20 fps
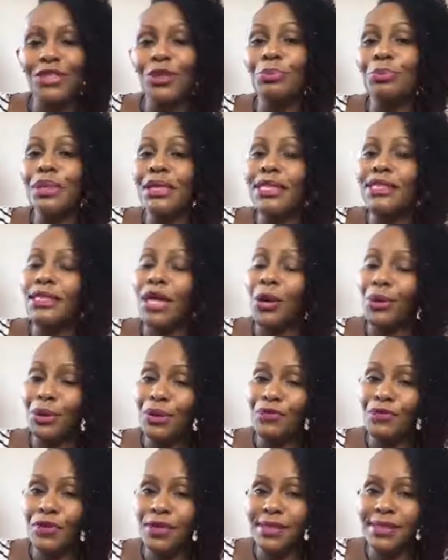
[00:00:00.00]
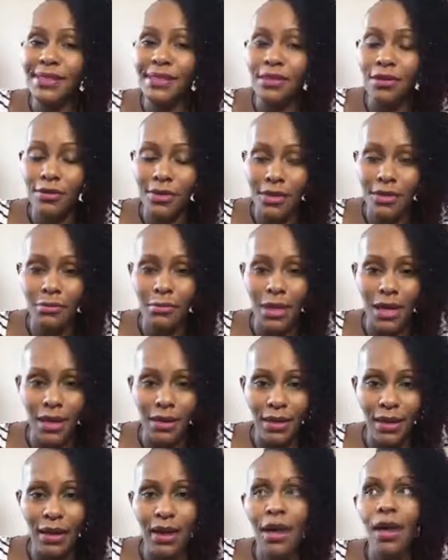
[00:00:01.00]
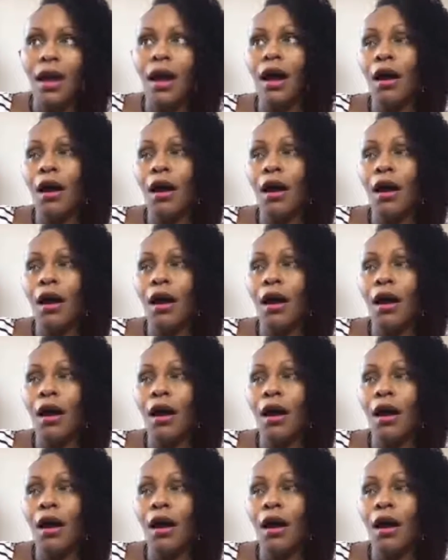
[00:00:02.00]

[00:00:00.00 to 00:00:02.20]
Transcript: So please, only for the serious minded,